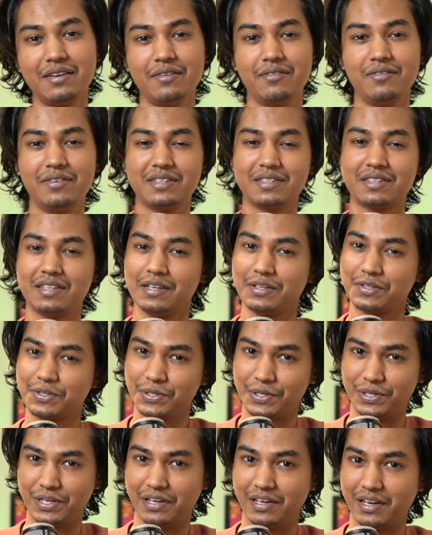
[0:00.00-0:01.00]
which they
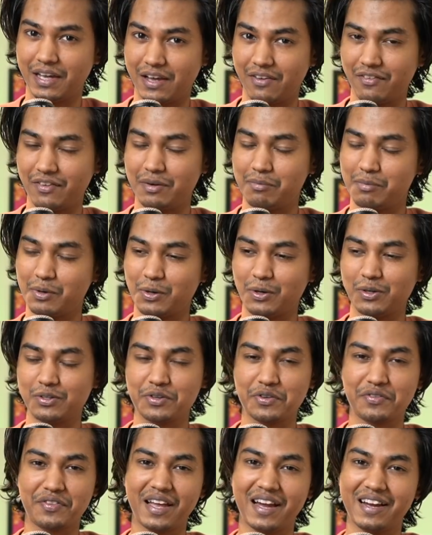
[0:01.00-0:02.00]
shouldn't have, and because
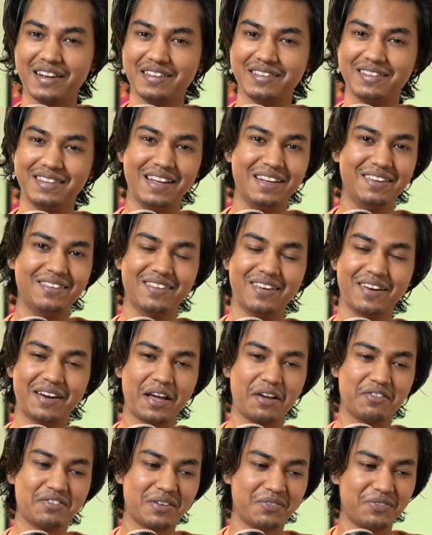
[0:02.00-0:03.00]
of that, they do not
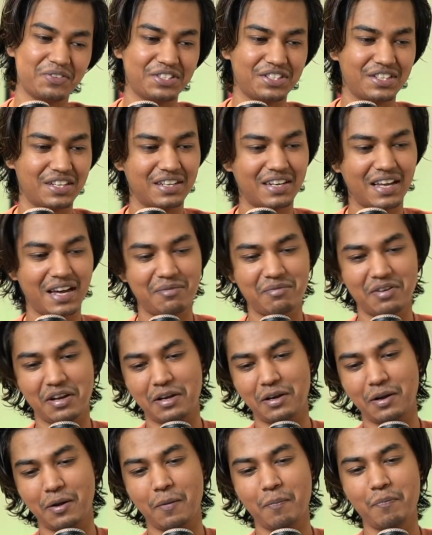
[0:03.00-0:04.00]
have sufficient time
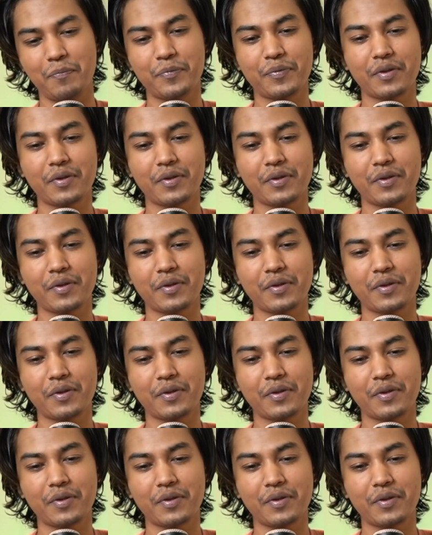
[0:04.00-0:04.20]
right now.